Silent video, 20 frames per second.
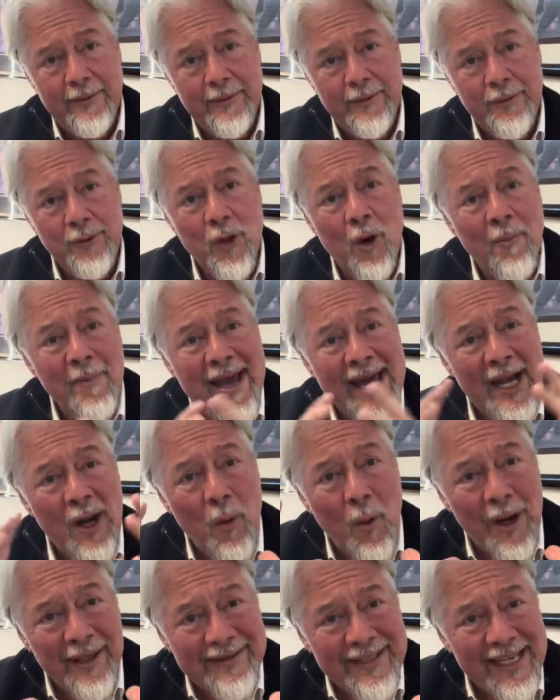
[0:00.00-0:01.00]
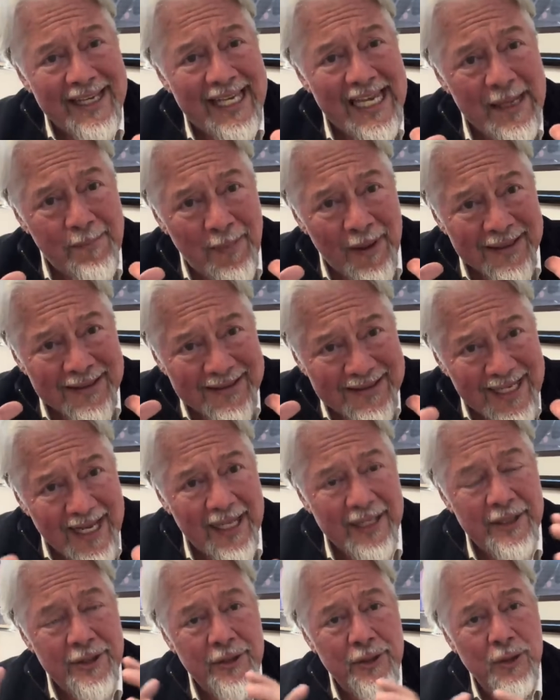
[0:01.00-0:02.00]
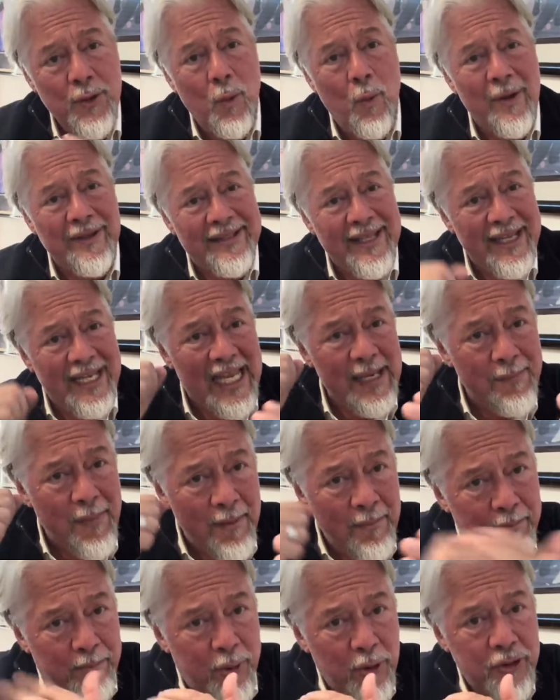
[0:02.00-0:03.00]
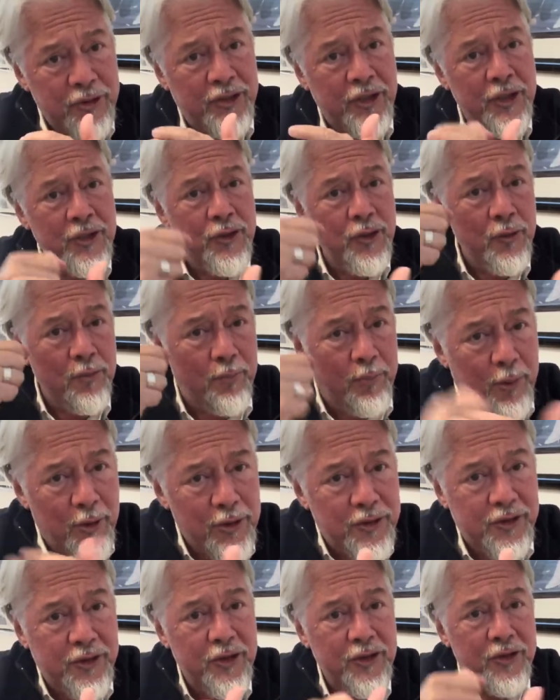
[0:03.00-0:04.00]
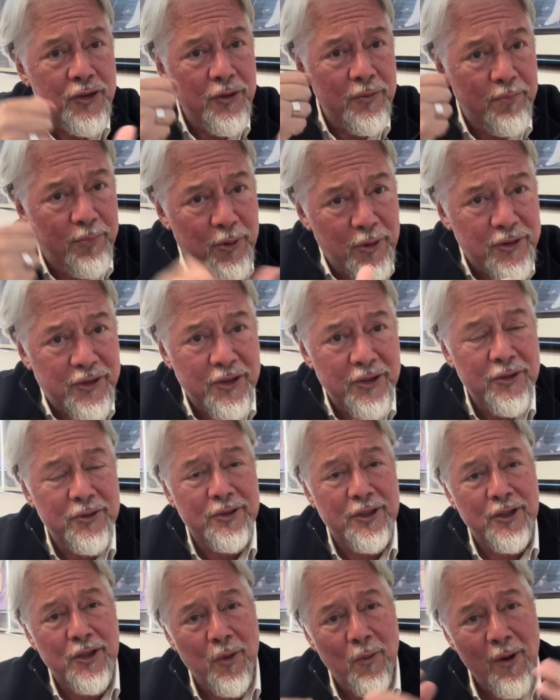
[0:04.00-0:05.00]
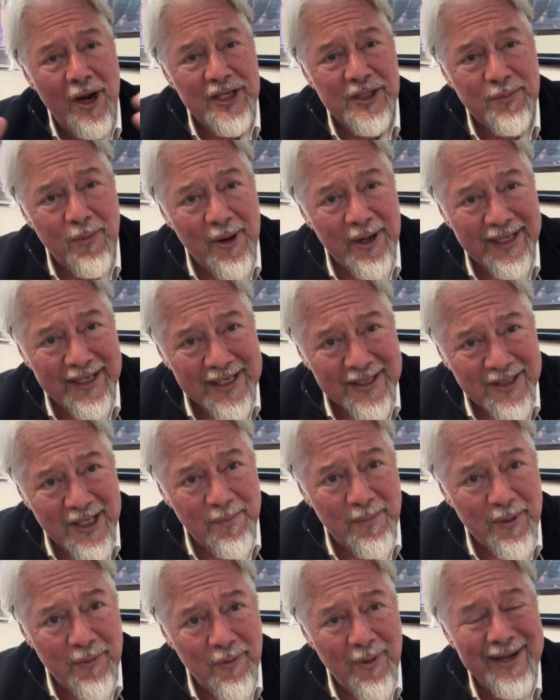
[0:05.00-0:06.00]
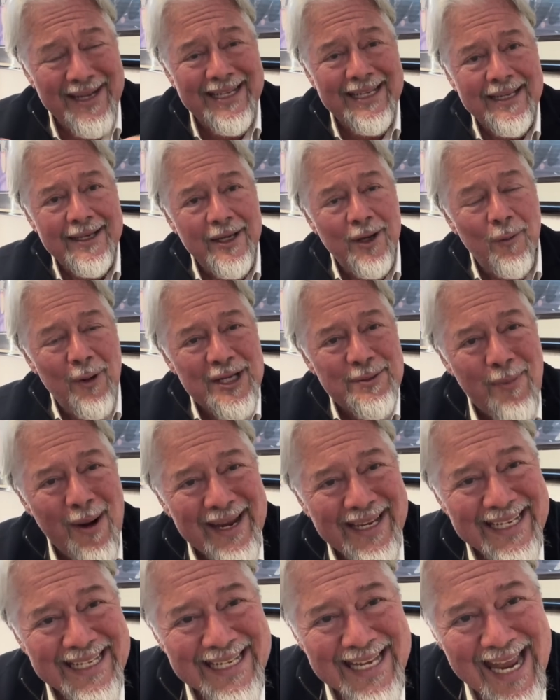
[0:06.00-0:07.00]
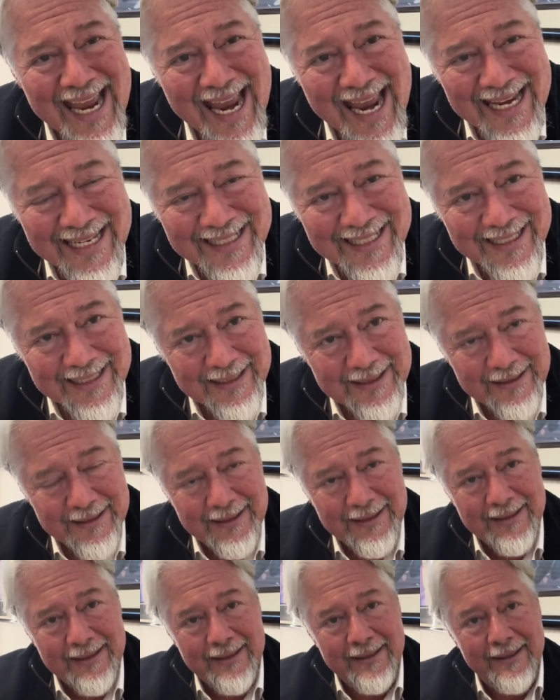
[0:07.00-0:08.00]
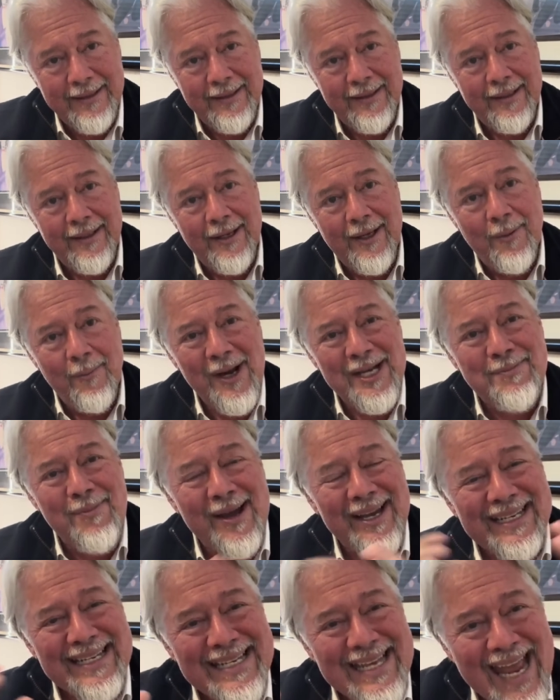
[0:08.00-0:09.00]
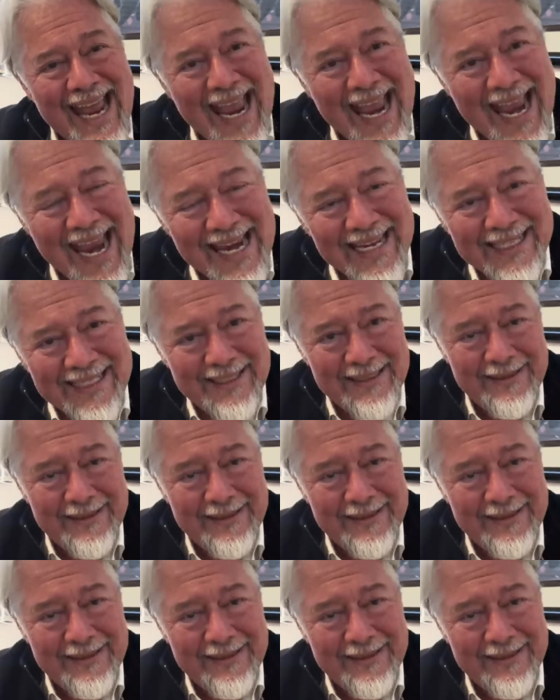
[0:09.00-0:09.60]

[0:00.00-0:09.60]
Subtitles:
No matter what they keep on telling you, what they keep on pushing you, that the watch market is up and running, watch market is dead. Watch market is dead.